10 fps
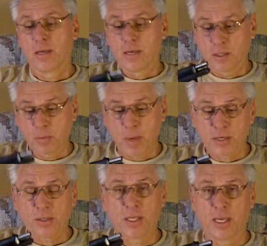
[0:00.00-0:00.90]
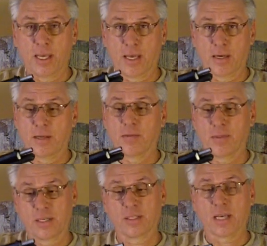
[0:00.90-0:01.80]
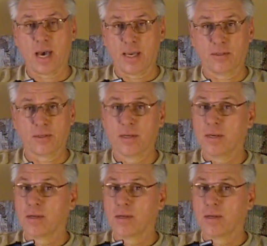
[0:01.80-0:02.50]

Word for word: especially in this size,